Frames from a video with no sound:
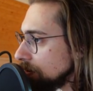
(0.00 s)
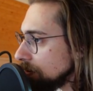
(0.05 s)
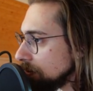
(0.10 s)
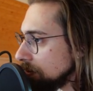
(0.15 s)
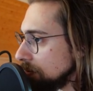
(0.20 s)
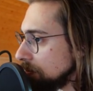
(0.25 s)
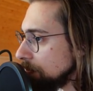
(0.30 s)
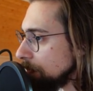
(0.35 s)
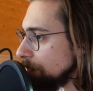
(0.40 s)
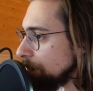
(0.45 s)

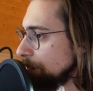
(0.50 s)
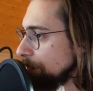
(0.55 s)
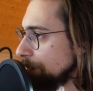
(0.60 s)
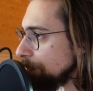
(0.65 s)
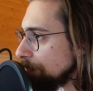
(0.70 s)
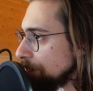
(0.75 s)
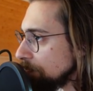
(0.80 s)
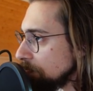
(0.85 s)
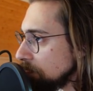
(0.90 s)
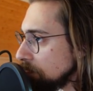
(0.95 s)

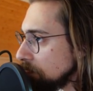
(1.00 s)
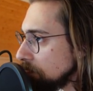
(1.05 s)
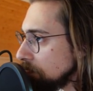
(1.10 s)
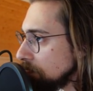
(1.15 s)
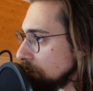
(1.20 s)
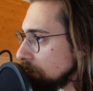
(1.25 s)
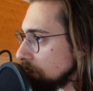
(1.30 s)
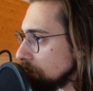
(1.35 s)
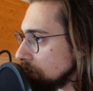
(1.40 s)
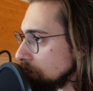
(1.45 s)

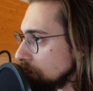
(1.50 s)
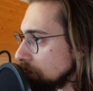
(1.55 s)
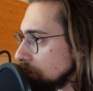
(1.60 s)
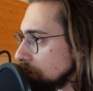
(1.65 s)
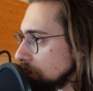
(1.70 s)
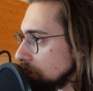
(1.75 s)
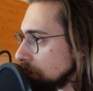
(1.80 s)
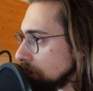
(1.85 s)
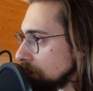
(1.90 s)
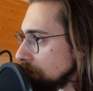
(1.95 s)

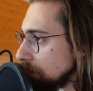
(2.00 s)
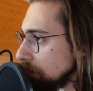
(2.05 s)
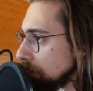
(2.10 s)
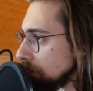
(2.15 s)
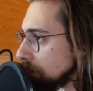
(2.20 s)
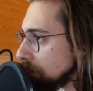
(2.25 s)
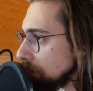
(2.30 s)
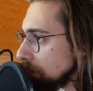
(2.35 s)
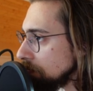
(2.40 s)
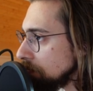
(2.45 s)

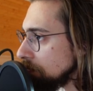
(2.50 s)
(silence)